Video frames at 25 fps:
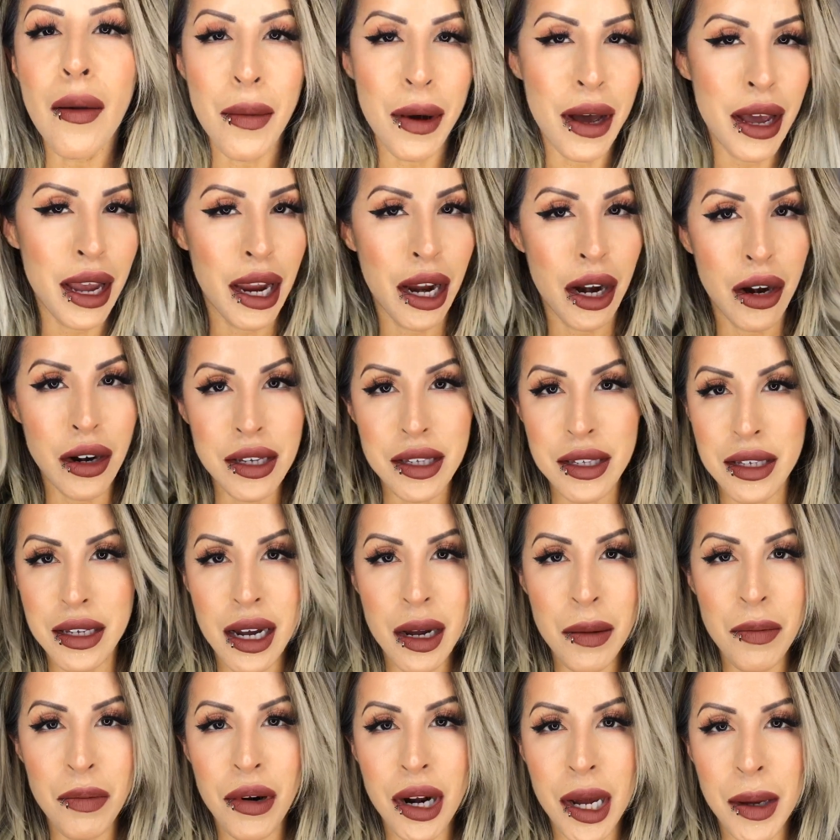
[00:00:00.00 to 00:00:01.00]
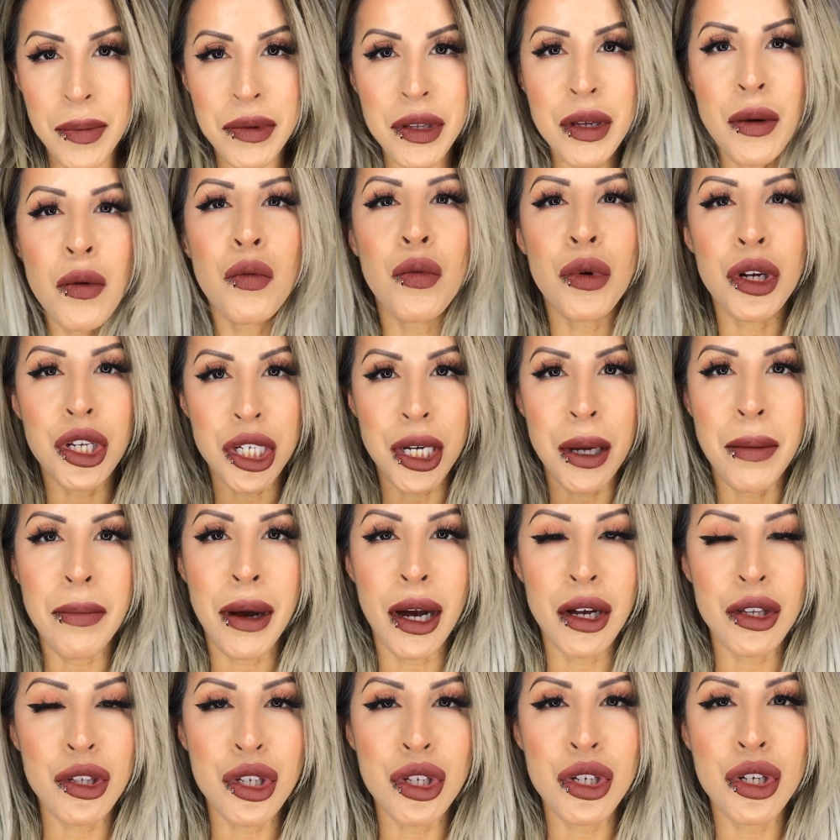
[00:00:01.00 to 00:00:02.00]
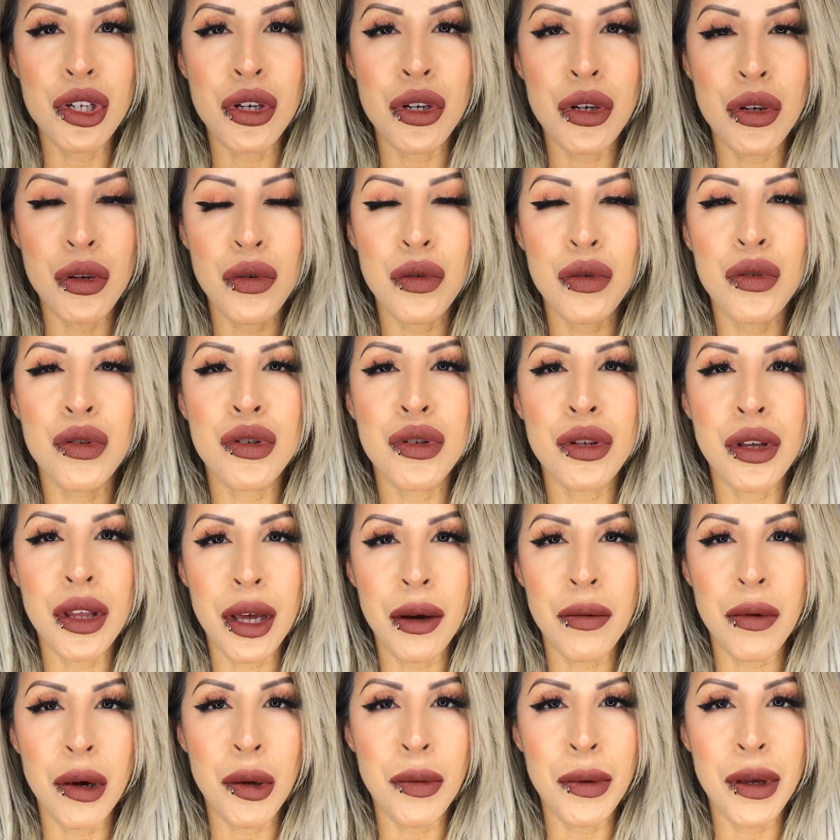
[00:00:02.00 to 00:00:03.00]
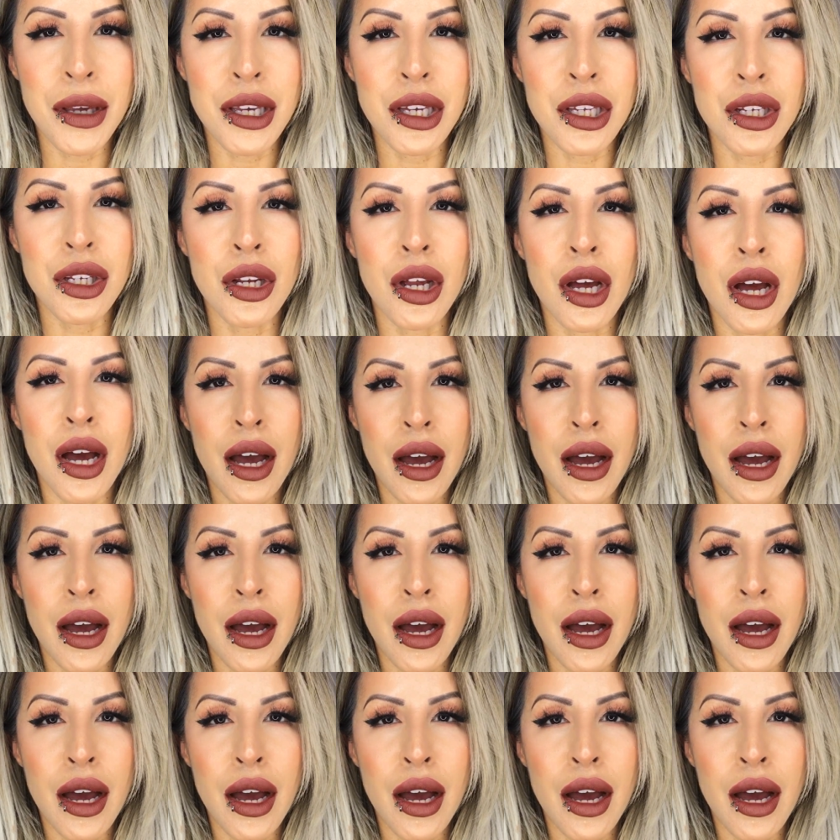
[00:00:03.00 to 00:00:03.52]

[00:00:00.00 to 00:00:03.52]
my hair is not prepped, which I'm about to do, so that way we can,